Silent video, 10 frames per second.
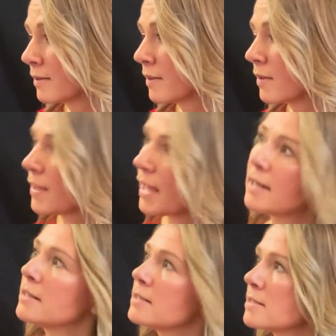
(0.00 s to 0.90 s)
that
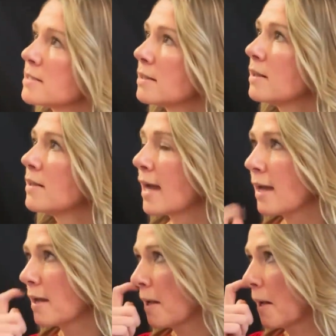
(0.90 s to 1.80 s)
is that
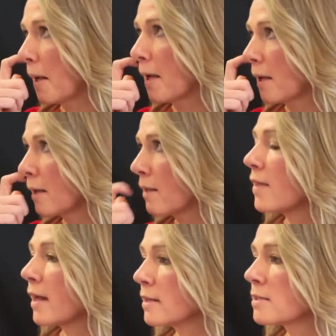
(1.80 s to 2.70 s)
that
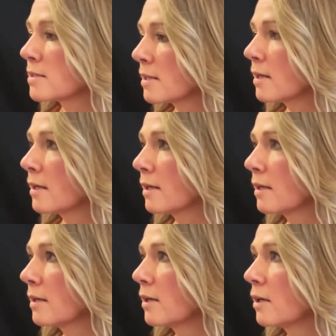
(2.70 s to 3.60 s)
is
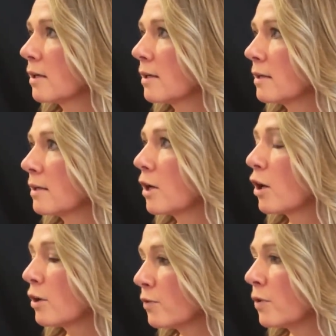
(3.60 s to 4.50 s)

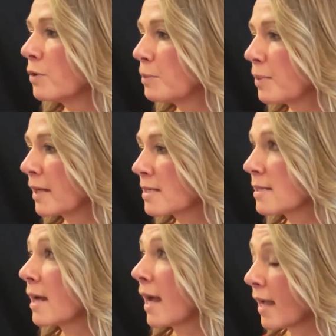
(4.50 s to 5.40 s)
hurtful because
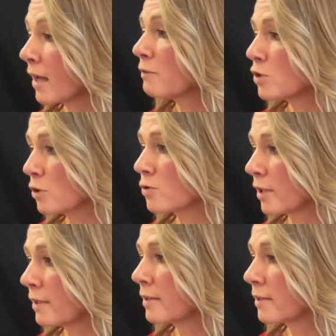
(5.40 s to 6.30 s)
I have children.